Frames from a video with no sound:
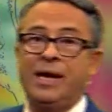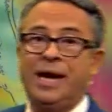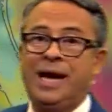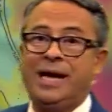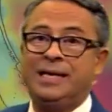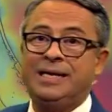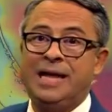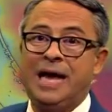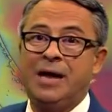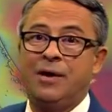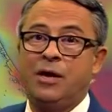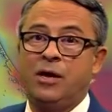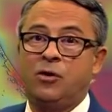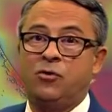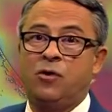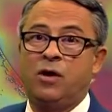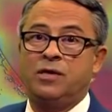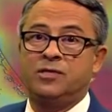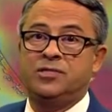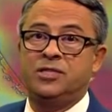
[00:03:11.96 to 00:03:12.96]
on down now
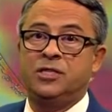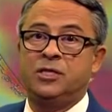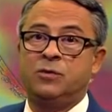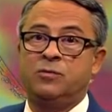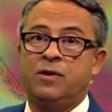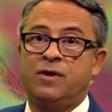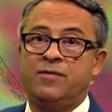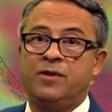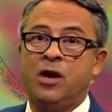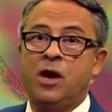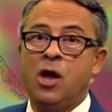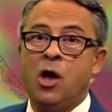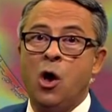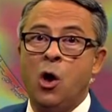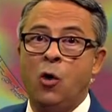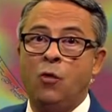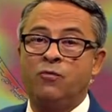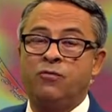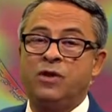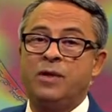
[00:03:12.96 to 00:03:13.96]
crossing the river.
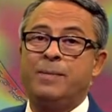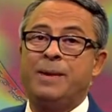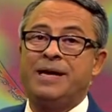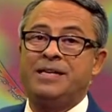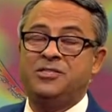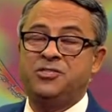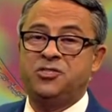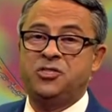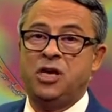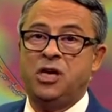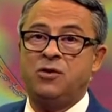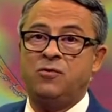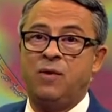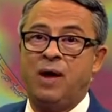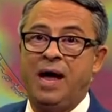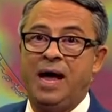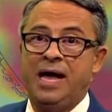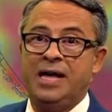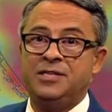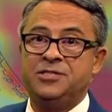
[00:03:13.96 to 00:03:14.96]
Hopefully by
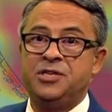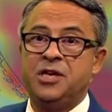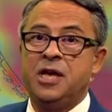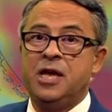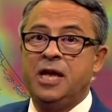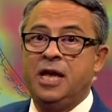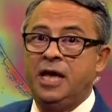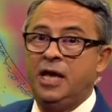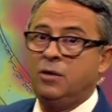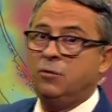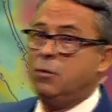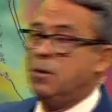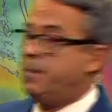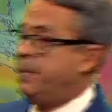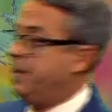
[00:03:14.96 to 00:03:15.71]
sunrise it will